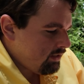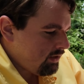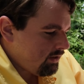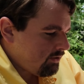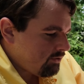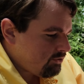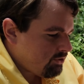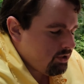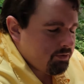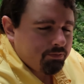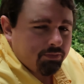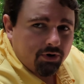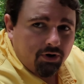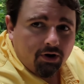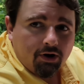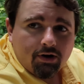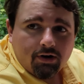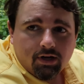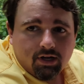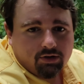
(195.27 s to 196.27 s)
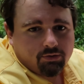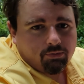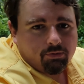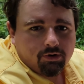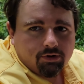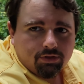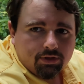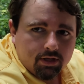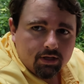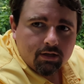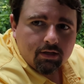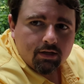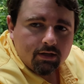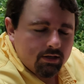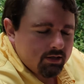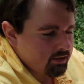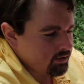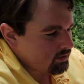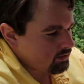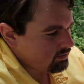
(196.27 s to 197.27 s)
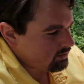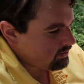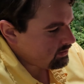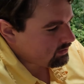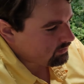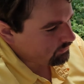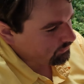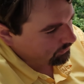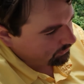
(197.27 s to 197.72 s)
they're a cheap part. It's worth it just